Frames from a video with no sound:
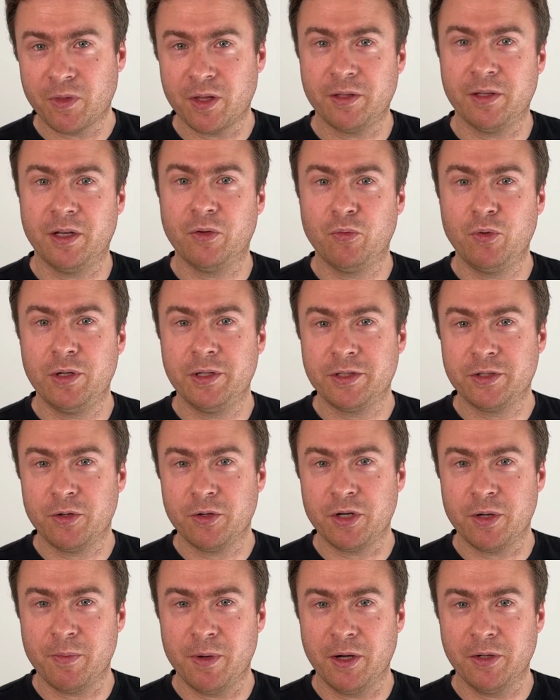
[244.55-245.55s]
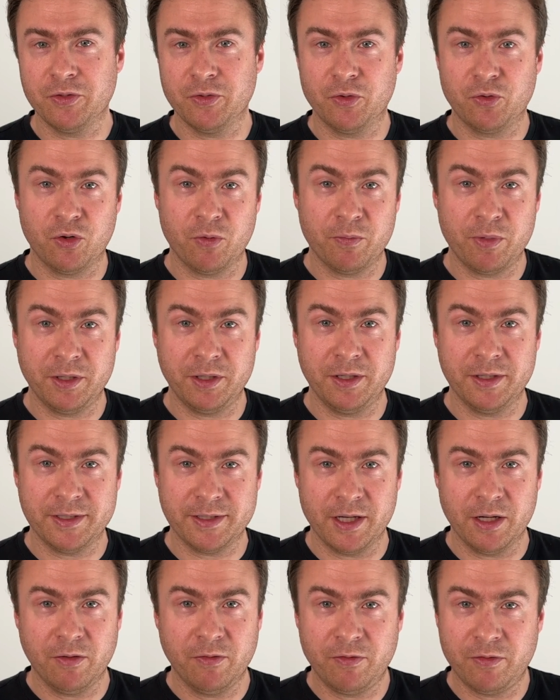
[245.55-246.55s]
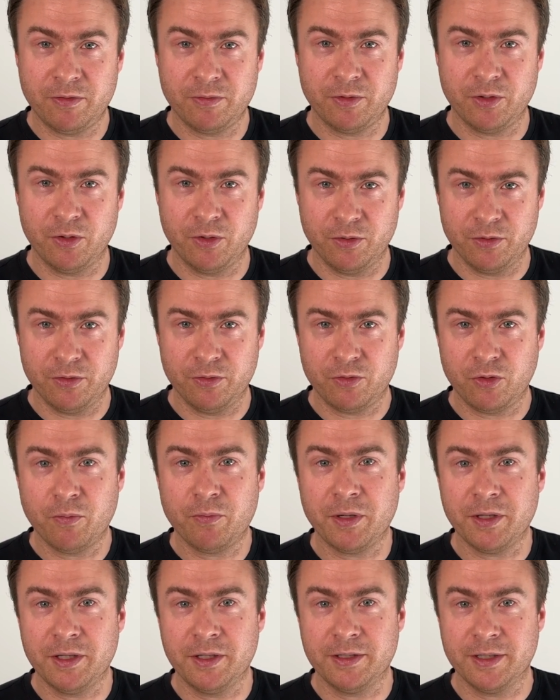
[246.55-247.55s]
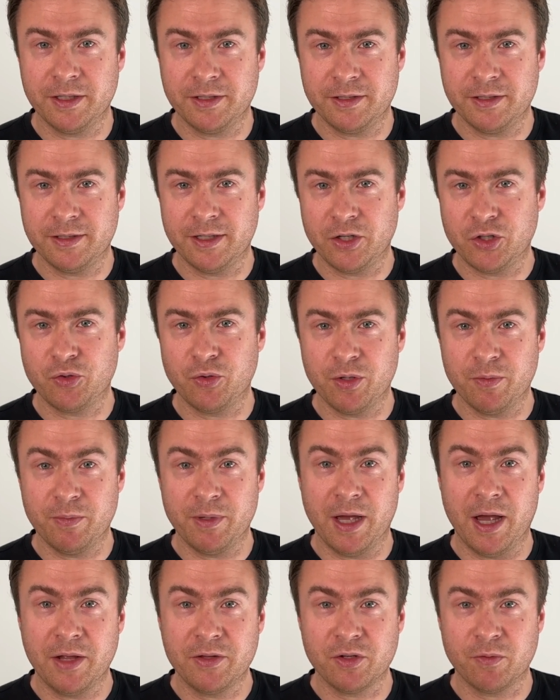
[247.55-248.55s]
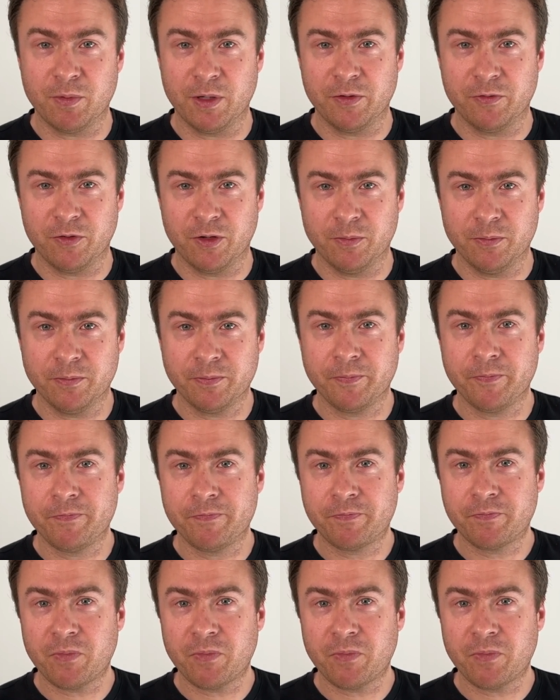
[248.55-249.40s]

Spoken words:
Then we'll talk about the company itself, the company that is actually behind the platform.